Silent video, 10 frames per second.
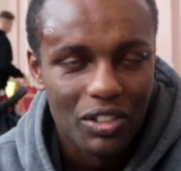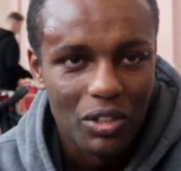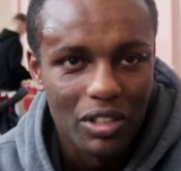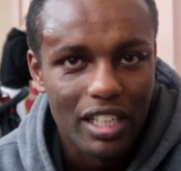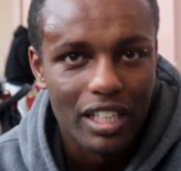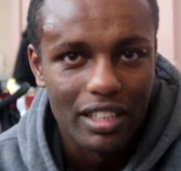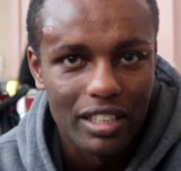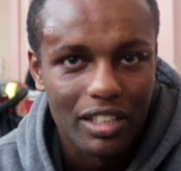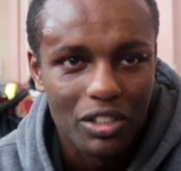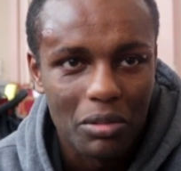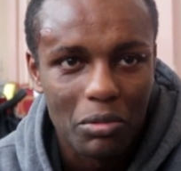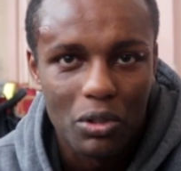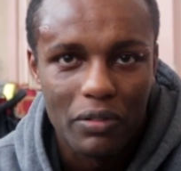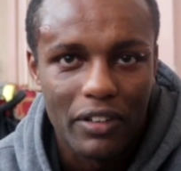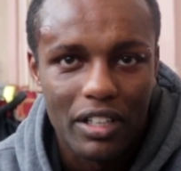So yeah, there's some
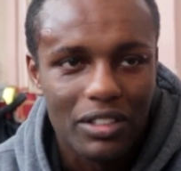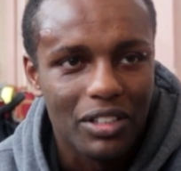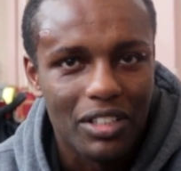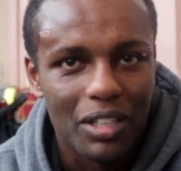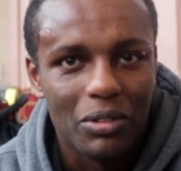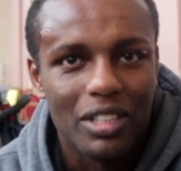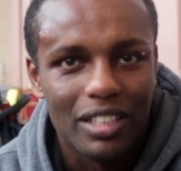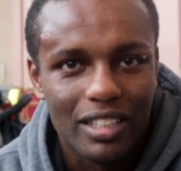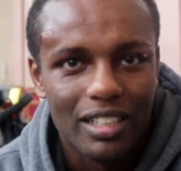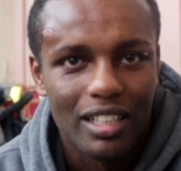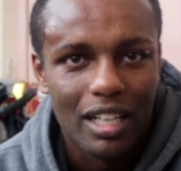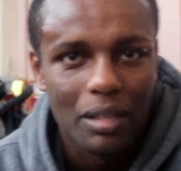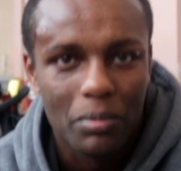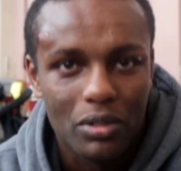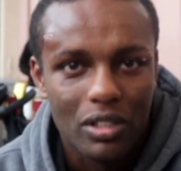good fighters out there.
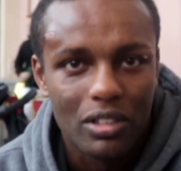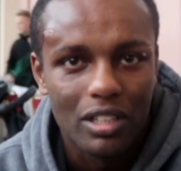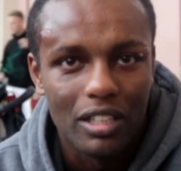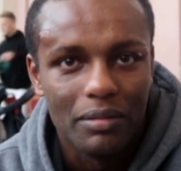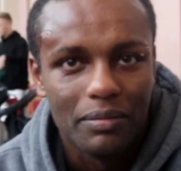Absolutely.